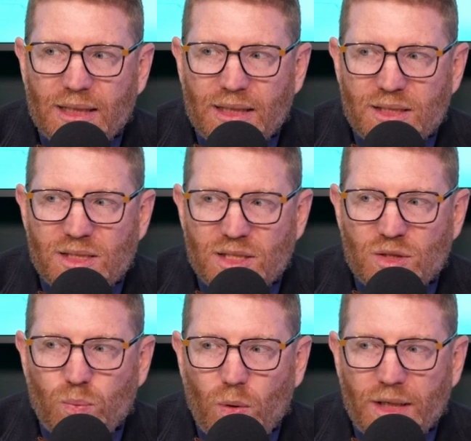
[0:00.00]
this is
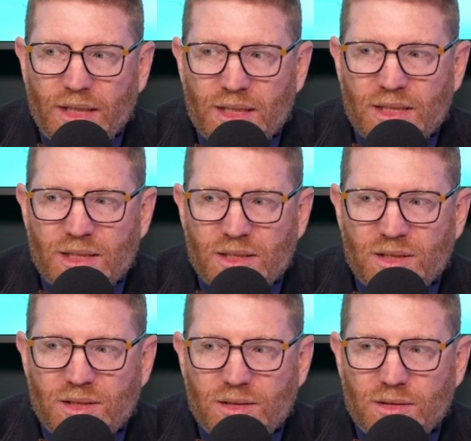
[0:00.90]
what
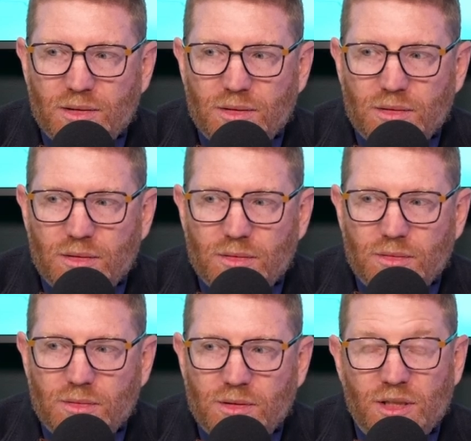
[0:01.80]
is
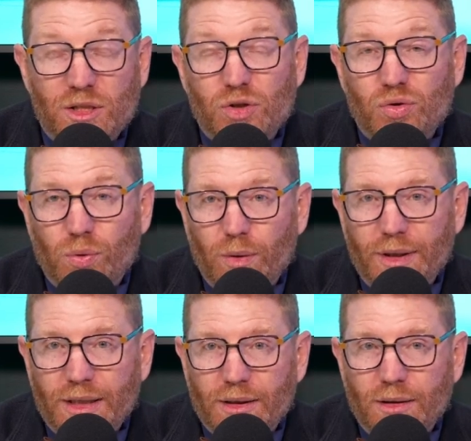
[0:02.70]

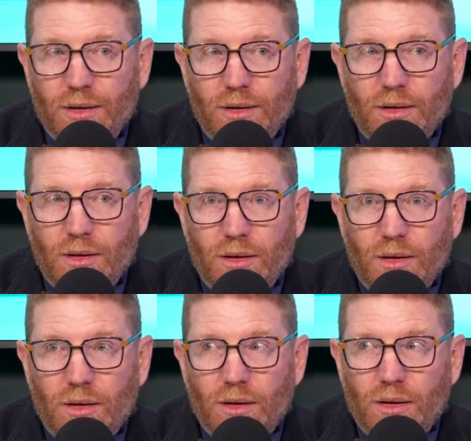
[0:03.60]
destroying,
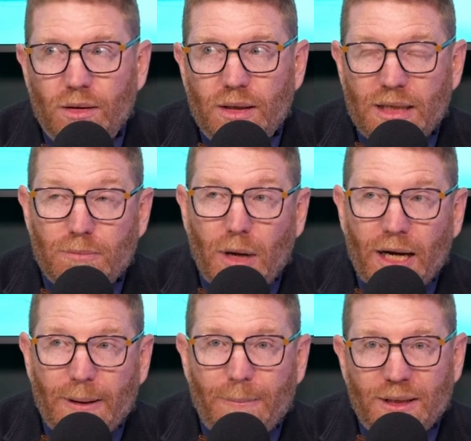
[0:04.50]
in my
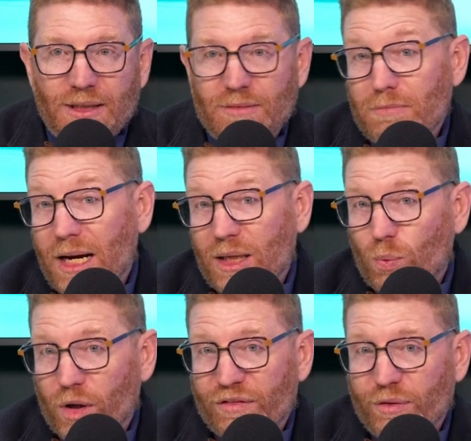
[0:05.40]
opinion, many
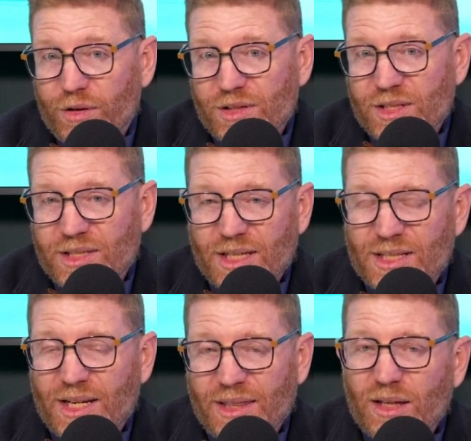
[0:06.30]
workforces, is
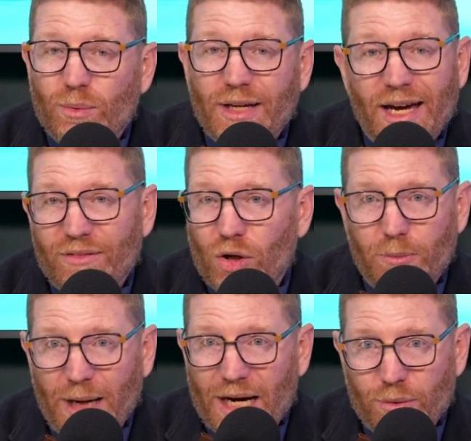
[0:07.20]
I think we have it all
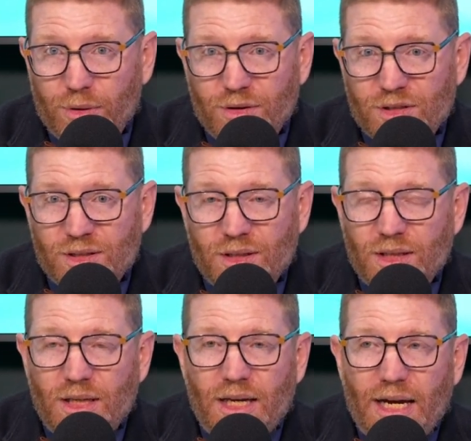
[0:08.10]
backwards.
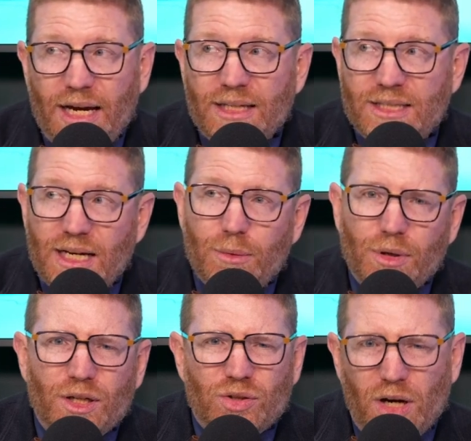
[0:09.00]
And today we're
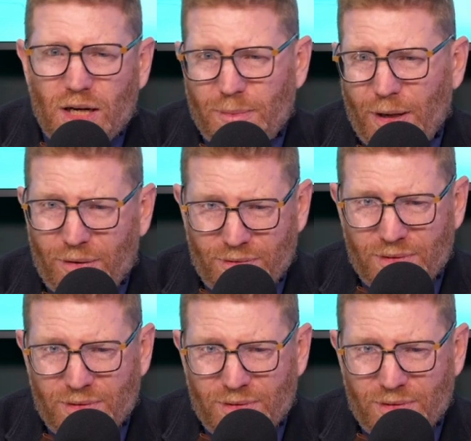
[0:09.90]
going to talk about,